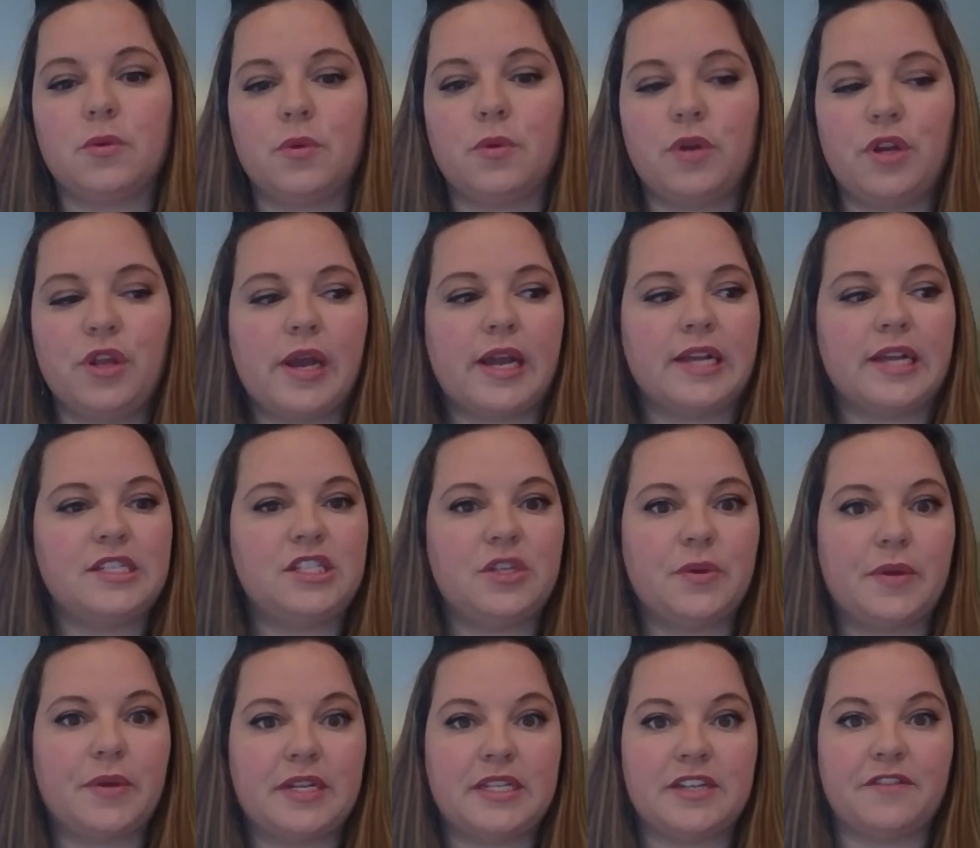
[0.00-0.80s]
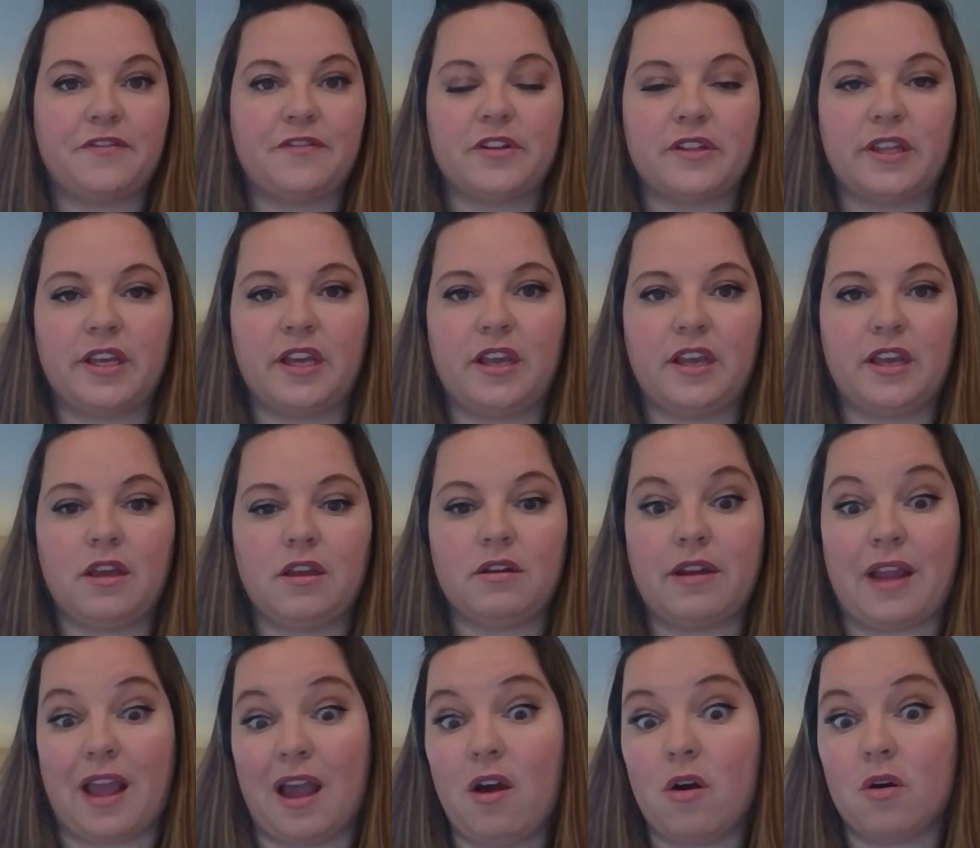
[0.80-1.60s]
what are you guys doing differently
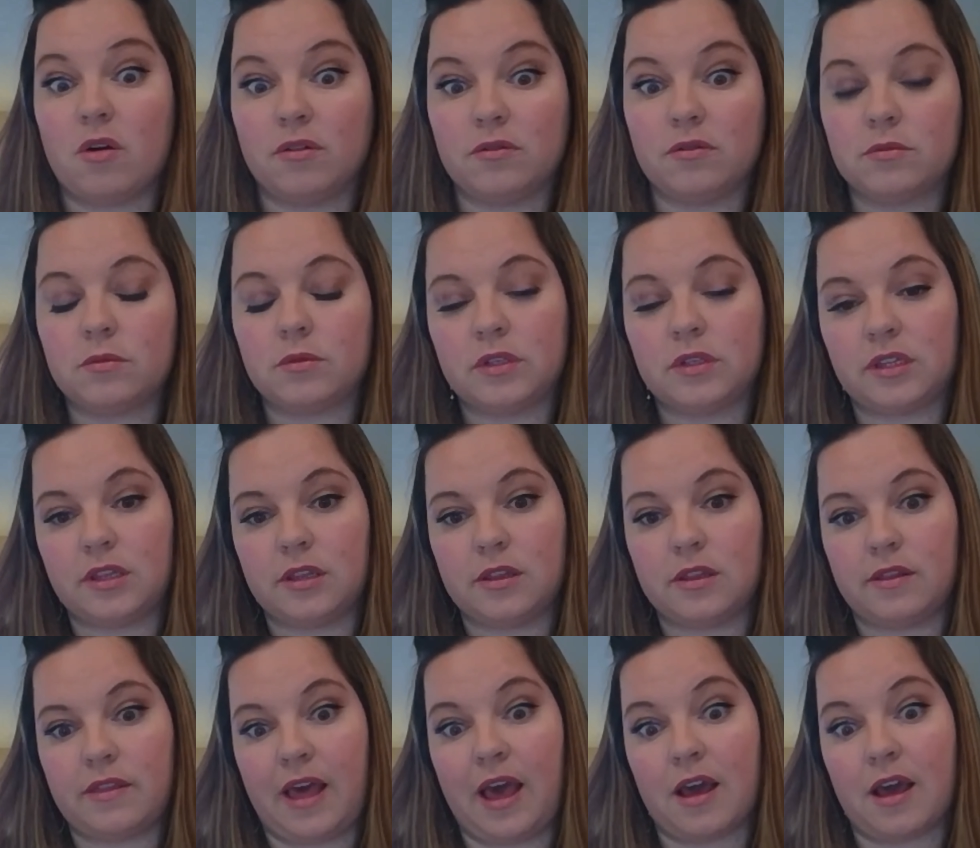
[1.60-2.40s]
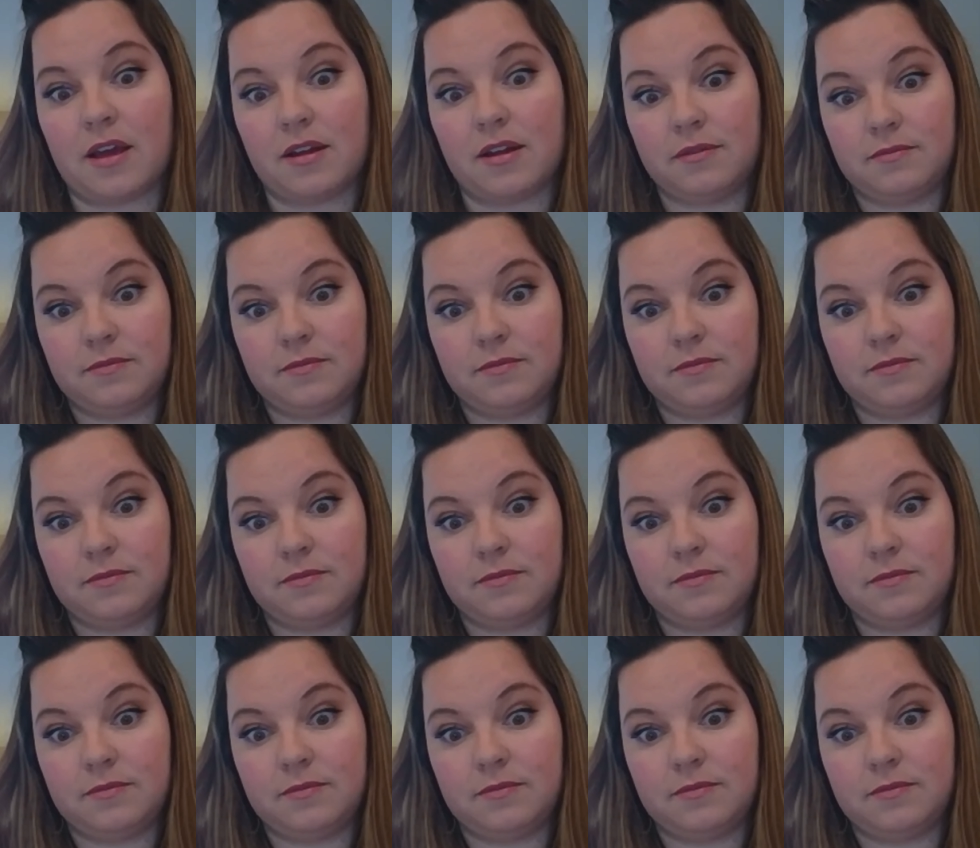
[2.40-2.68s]
now with that?